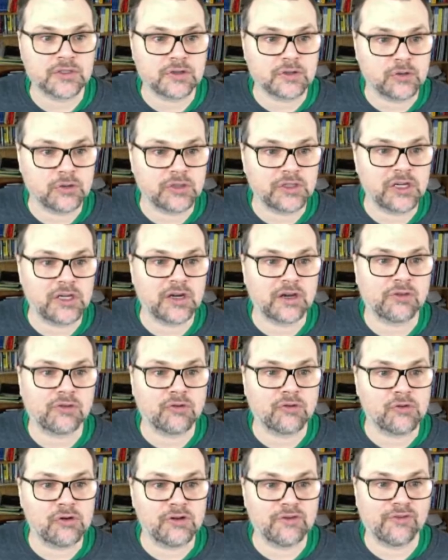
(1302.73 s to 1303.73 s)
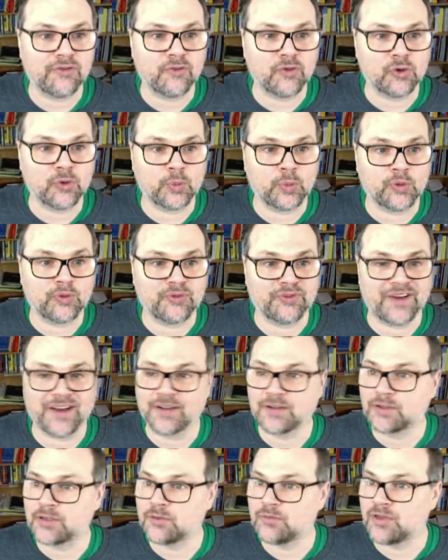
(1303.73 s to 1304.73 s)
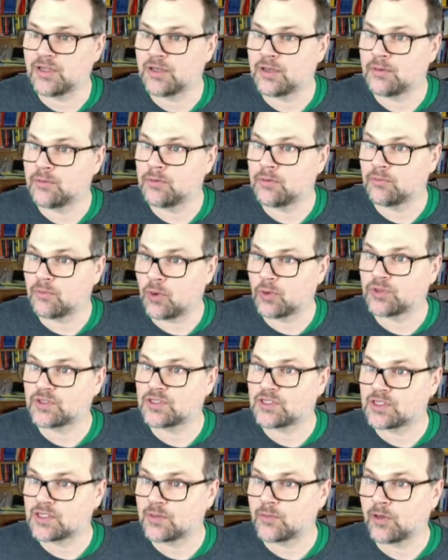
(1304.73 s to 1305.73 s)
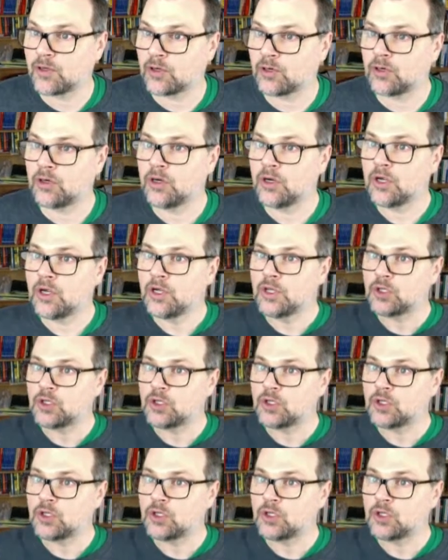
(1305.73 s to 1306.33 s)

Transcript: 13 and 34 were found to be most similar.